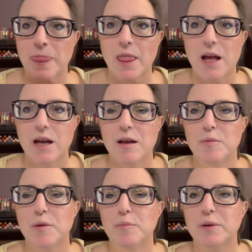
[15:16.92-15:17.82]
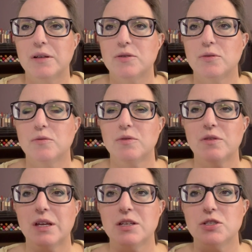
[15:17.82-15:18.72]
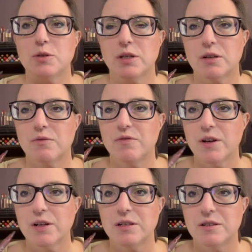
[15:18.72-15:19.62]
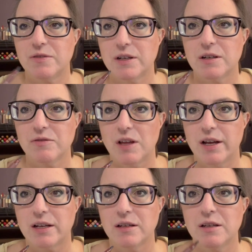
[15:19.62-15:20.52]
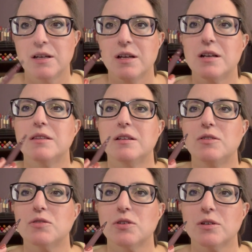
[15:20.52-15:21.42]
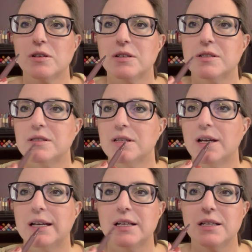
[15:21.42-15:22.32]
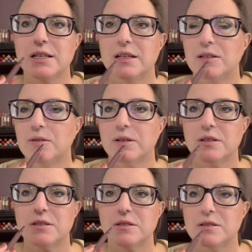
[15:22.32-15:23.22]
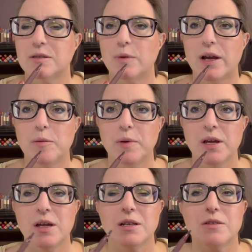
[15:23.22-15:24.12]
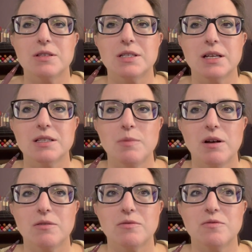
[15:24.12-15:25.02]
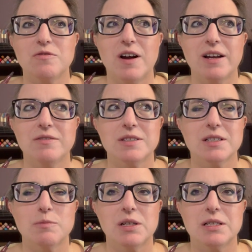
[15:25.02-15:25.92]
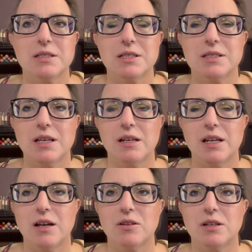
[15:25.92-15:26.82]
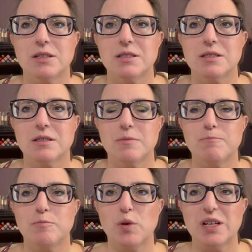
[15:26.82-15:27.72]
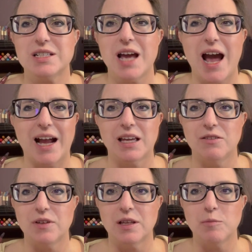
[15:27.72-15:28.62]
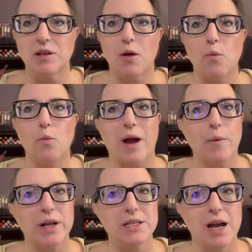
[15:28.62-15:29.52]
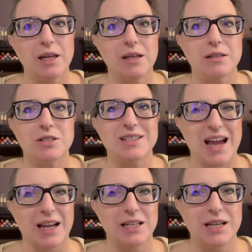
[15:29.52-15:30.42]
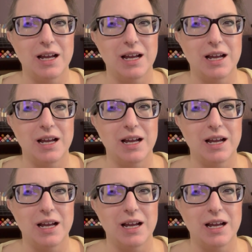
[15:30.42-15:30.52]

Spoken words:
But the thing is, you can get a very definitive line, and then you turn it on its side and you can swipe. Now this takes about 5-6 minutes to set down, and it's pretty tacky feeling, but not wet tacky, it's just tacky.